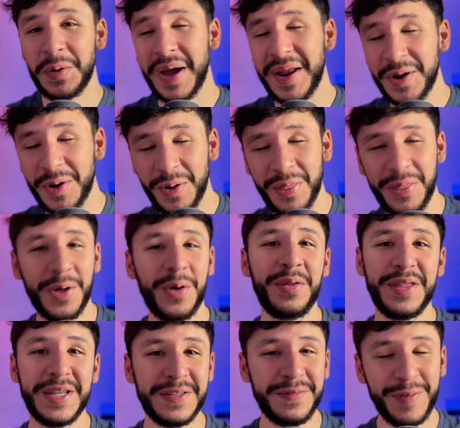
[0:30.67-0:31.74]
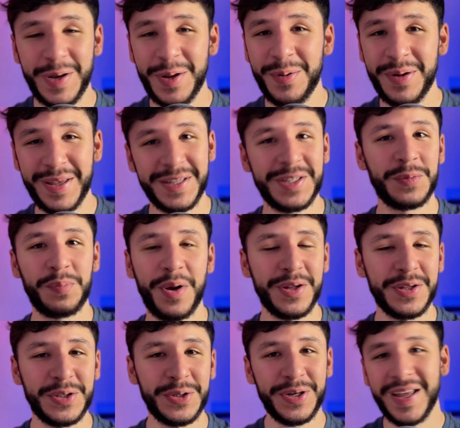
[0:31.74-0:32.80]
And although this video is
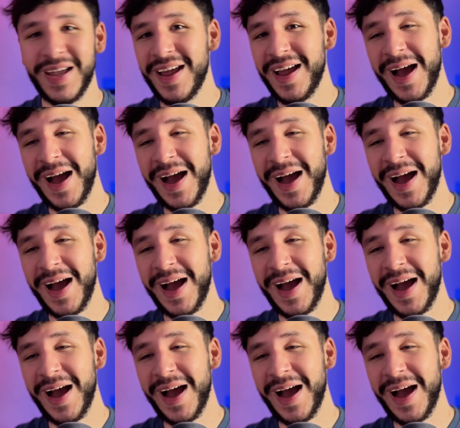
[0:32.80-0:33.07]
sponsored,